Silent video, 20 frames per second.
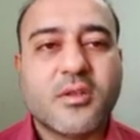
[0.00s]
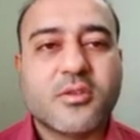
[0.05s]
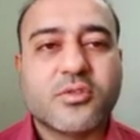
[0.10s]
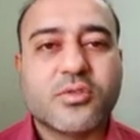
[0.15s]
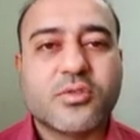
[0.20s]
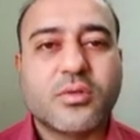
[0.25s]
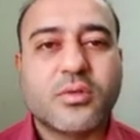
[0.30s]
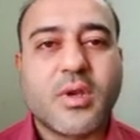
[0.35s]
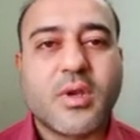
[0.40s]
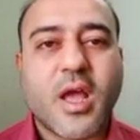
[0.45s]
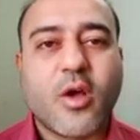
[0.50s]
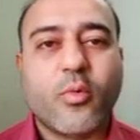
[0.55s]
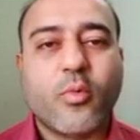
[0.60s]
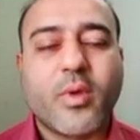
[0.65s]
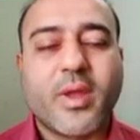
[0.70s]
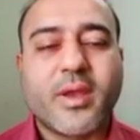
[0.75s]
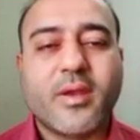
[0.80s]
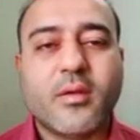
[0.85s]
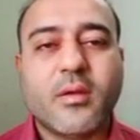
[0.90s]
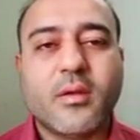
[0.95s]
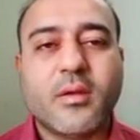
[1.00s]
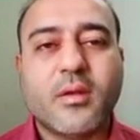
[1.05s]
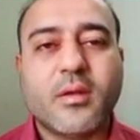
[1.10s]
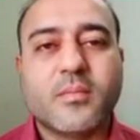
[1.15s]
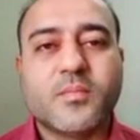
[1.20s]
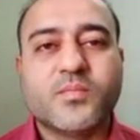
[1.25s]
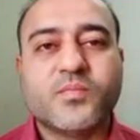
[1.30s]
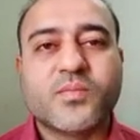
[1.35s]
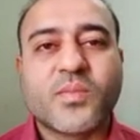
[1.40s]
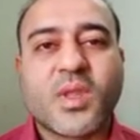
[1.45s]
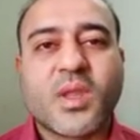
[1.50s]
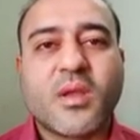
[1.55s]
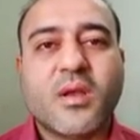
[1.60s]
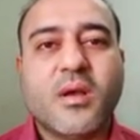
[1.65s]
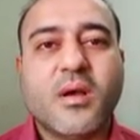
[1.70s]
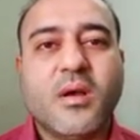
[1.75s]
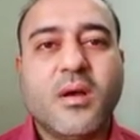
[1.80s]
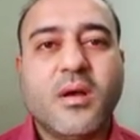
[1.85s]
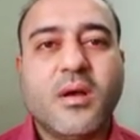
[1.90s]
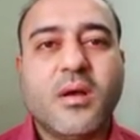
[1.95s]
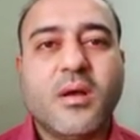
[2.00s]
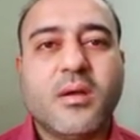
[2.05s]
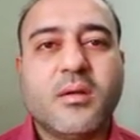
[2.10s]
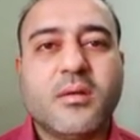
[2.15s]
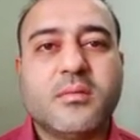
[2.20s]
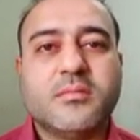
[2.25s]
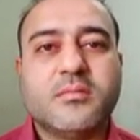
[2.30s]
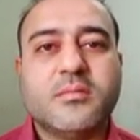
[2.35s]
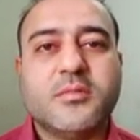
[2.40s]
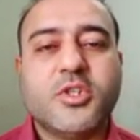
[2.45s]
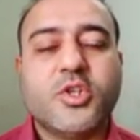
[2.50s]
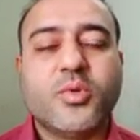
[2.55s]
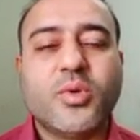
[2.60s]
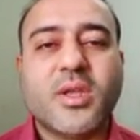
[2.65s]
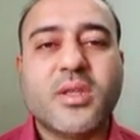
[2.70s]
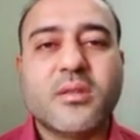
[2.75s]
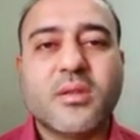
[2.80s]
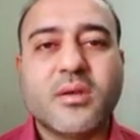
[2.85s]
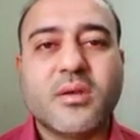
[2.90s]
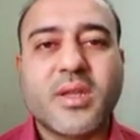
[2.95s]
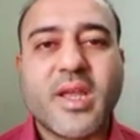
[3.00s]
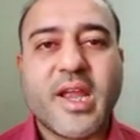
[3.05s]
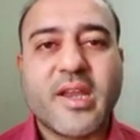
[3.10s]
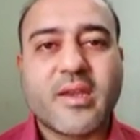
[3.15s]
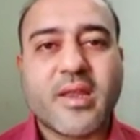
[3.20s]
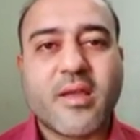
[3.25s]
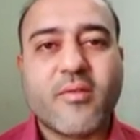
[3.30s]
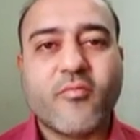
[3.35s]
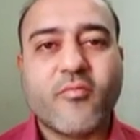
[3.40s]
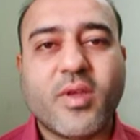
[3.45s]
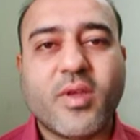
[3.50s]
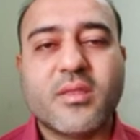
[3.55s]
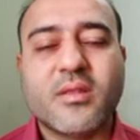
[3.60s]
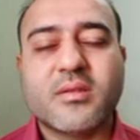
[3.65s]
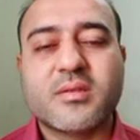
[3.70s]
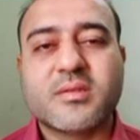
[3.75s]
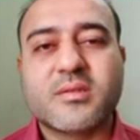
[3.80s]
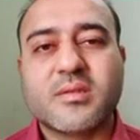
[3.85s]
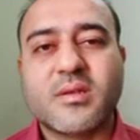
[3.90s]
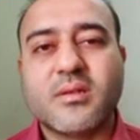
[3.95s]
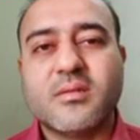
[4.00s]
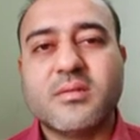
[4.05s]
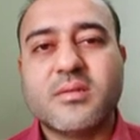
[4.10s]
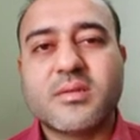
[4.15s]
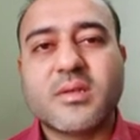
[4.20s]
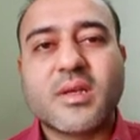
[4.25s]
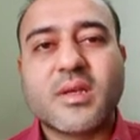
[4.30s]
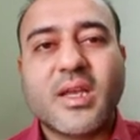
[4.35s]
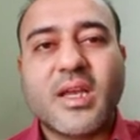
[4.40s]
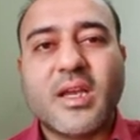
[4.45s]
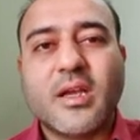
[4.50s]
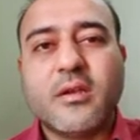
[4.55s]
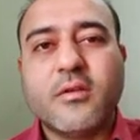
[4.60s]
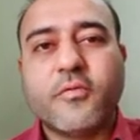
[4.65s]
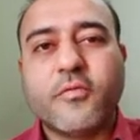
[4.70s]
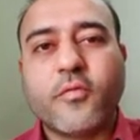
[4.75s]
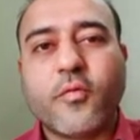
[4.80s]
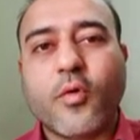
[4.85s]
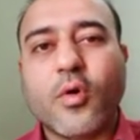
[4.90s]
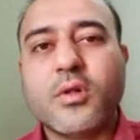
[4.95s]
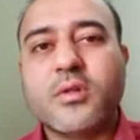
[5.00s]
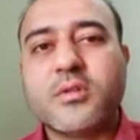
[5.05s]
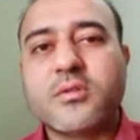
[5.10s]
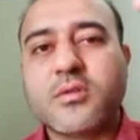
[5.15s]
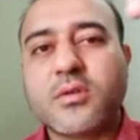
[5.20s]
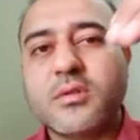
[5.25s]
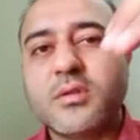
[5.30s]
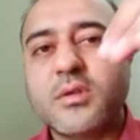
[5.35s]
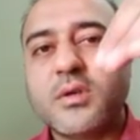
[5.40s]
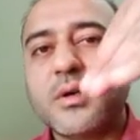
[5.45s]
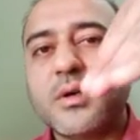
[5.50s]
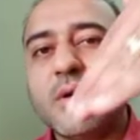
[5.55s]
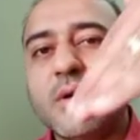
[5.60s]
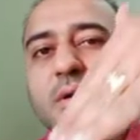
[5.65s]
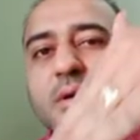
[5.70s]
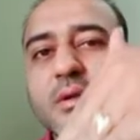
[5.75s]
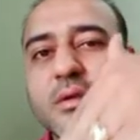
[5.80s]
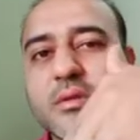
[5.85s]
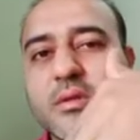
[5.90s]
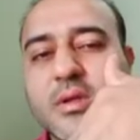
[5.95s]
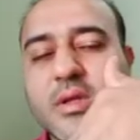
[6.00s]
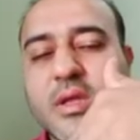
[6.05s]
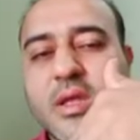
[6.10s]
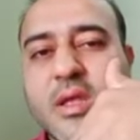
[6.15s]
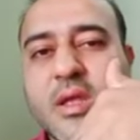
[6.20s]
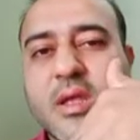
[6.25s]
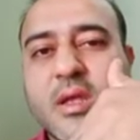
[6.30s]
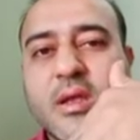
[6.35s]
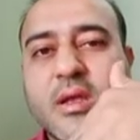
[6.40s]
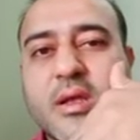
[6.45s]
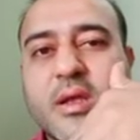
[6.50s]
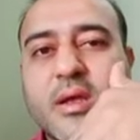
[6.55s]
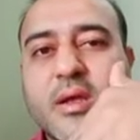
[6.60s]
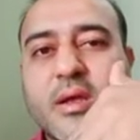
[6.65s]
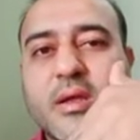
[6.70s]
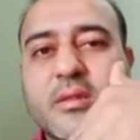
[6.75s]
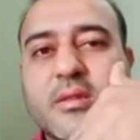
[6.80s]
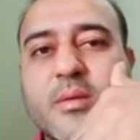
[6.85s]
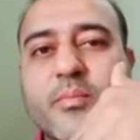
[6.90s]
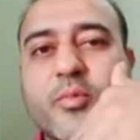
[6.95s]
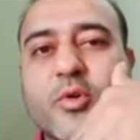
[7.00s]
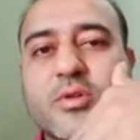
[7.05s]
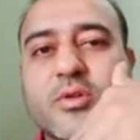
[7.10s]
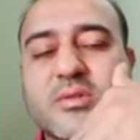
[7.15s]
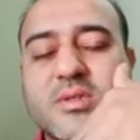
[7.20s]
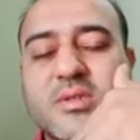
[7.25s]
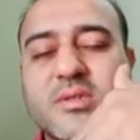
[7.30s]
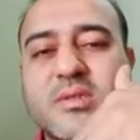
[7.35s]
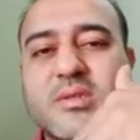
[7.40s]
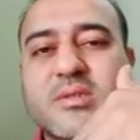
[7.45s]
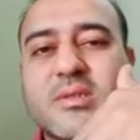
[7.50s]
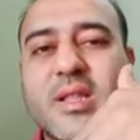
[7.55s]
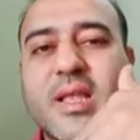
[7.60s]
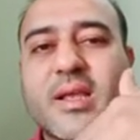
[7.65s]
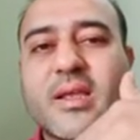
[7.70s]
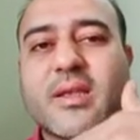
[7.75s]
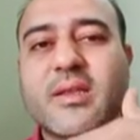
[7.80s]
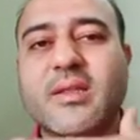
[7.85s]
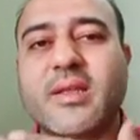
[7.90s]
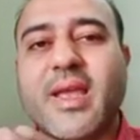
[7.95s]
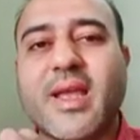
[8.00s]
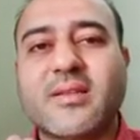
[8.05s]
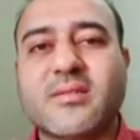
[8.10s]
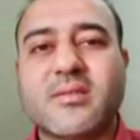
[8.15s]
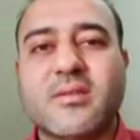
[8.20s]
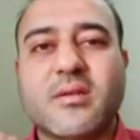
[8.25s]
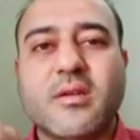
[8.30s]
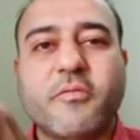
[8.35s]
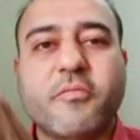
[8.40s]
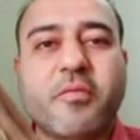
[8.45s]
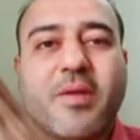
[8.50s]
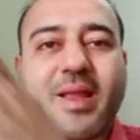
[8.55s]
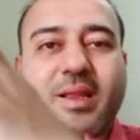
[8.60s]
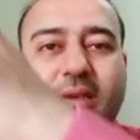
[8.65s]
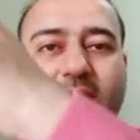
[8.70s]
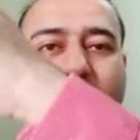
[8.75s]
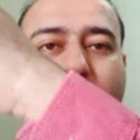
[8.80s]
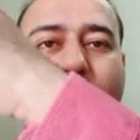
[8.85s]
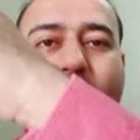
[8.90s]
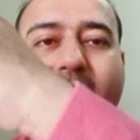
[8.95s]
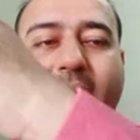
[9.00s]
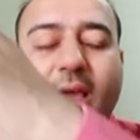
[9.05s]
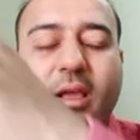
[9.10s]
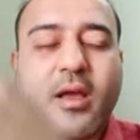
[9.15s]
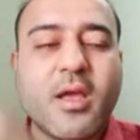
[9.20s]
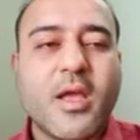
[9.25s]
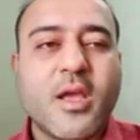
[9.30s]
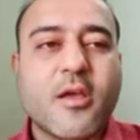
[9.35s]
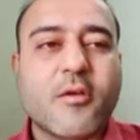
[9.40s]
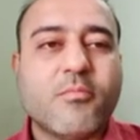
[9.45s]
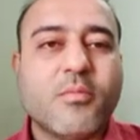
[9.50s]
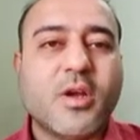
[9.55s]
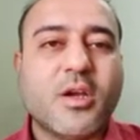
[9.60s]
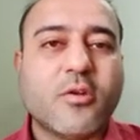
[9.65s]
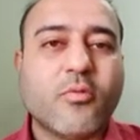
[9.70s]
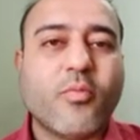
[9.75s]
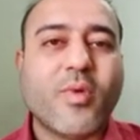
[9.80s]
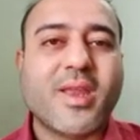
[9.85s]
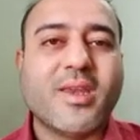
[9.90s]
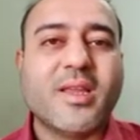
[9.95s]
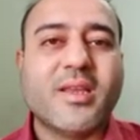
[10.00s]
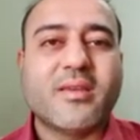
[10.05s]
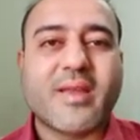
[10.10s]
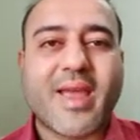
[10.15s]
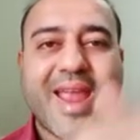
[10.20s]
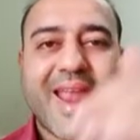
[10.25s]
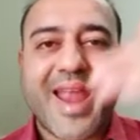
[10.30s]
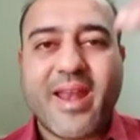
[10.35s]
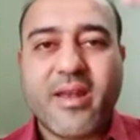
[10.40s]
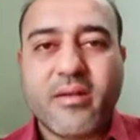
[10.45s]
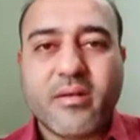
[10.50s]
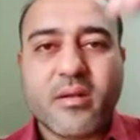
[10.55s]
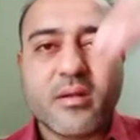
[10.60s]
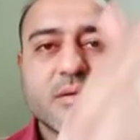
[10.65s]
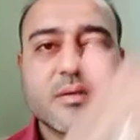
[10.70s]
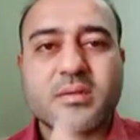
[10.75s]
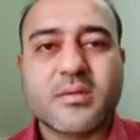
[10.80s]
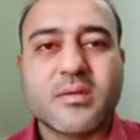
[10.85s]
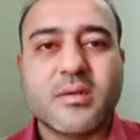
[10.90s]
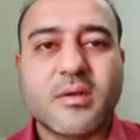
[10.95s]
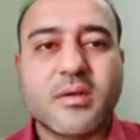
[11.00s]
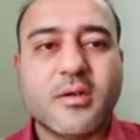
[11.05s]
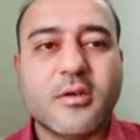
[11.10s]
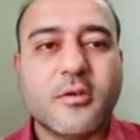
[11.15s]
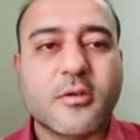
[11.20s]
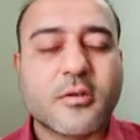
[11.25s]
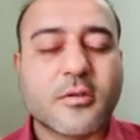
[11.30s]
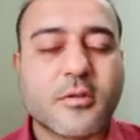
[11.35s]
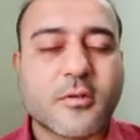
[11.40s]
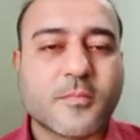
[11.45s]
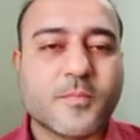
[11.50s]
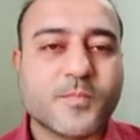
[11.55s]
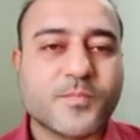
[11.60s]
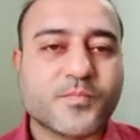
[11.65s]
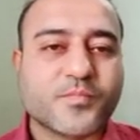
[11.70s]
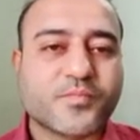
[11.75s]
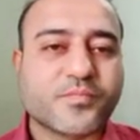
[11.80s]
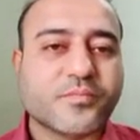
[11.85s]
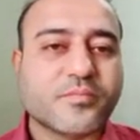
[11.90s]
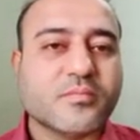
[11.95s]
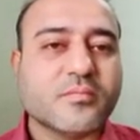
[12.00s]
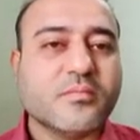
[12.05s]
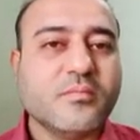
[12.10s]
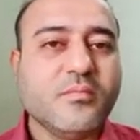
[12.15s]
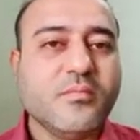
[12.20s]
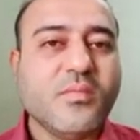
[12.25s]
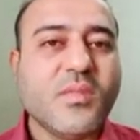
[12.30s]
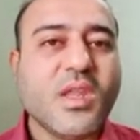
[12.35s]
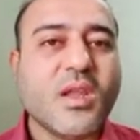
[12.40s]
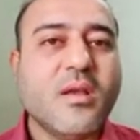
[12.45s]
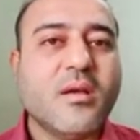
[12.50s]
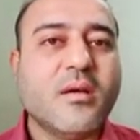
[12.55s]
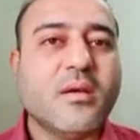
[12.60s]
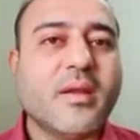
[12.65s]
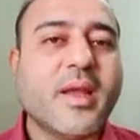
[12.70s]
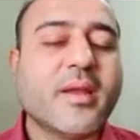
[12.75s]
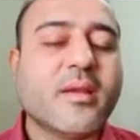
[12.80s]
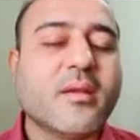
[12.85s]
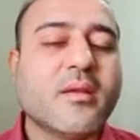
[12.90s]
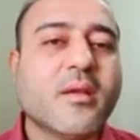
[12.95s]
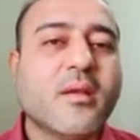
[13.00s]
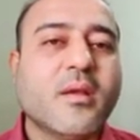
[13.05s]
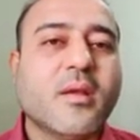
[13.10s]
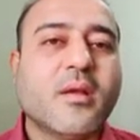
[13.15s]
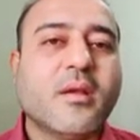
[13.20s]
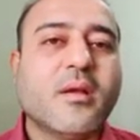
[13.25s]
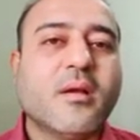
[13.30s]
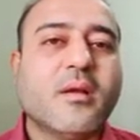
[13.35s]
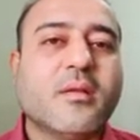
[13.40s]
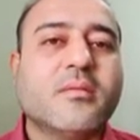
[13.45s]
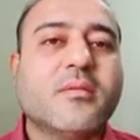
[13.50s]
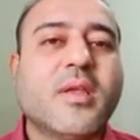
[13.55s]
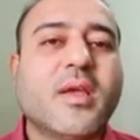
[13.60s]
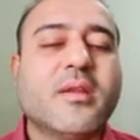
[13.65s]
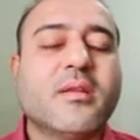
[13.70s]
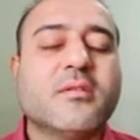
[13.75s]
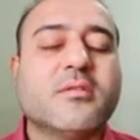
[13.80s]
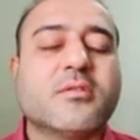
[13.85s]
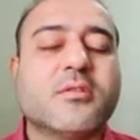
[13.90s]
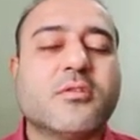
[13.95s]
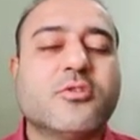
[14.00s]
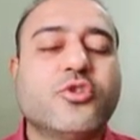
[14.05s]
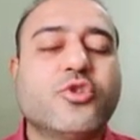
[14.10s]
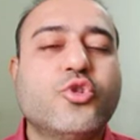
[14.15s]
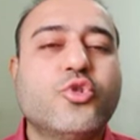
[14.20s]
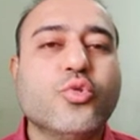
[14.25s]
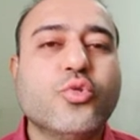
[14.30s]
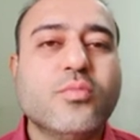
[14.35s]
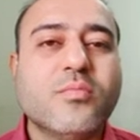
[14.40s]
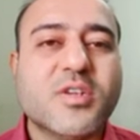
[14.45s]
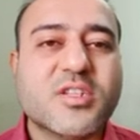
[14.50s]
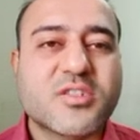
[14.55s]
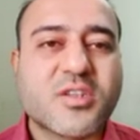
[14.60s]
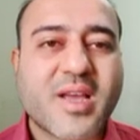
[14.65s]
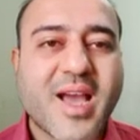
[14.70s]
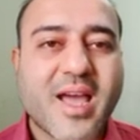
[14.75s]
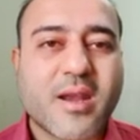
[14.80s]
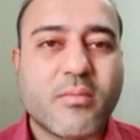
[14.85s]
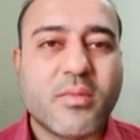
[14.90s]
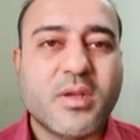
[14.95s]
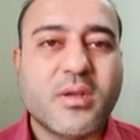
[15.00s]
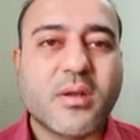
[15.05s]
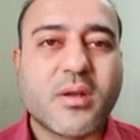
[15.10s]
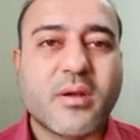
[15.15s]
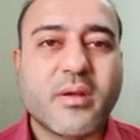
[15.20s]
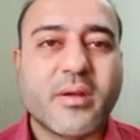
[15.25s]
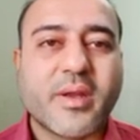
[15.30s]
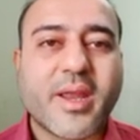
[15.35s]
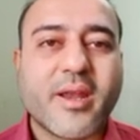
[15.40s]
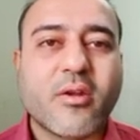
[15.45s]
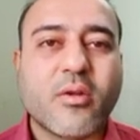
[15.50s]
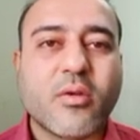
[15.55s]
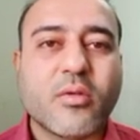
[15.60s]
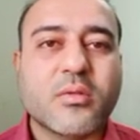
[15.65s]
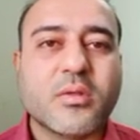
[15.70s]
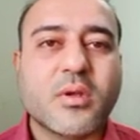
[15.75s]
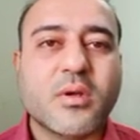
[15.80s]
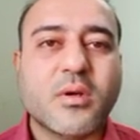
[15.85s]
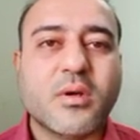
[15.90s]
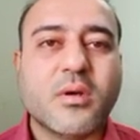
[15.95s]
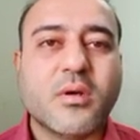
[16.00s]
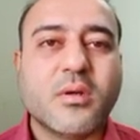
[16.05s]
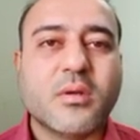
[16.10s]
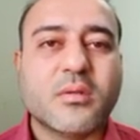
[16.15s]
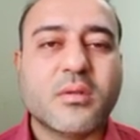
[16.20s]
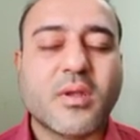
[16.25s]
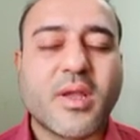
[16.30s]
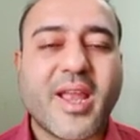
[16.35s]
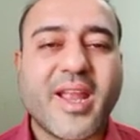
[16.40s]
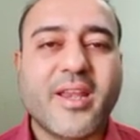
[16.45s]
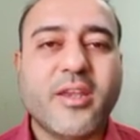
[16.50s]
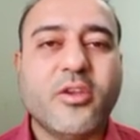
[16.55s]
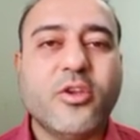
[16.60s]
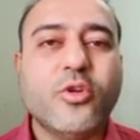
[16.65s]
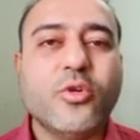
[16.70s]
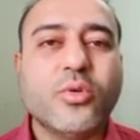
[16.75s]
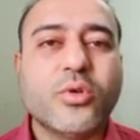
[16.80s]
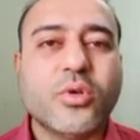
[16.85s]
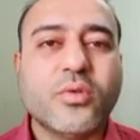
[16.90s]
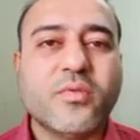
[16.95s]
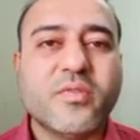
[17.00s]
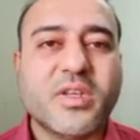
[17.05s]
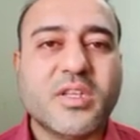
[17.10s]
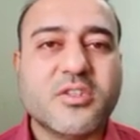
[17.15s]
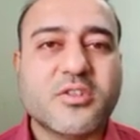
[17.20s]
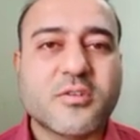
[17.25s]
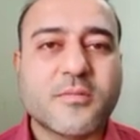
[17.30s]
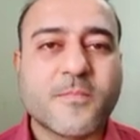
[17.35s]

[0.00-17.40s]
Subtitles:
So now when uh, during the daytime the sun's heat falls on the earth, the process is like it gets reflected back, but when it enters the earth, right, there is too much carbon content on the earth, and due to which